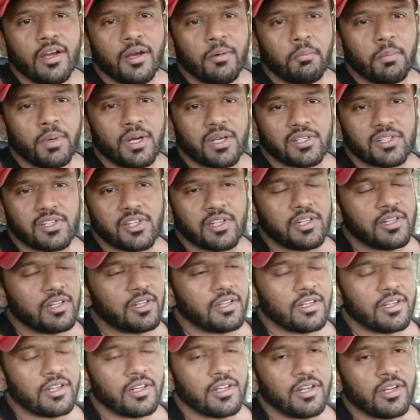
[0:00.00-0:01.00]

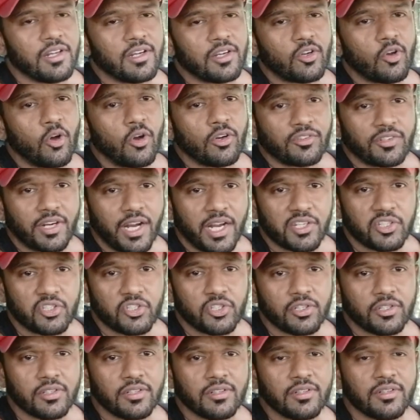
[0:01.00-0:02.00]
muscle
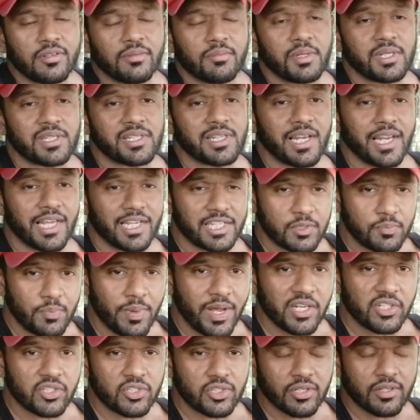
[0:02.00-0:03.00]
contraction, muscle
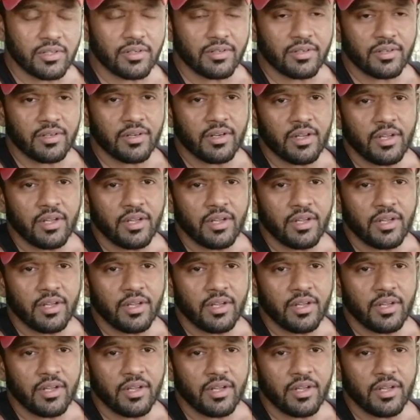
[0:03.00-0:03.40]
expansion,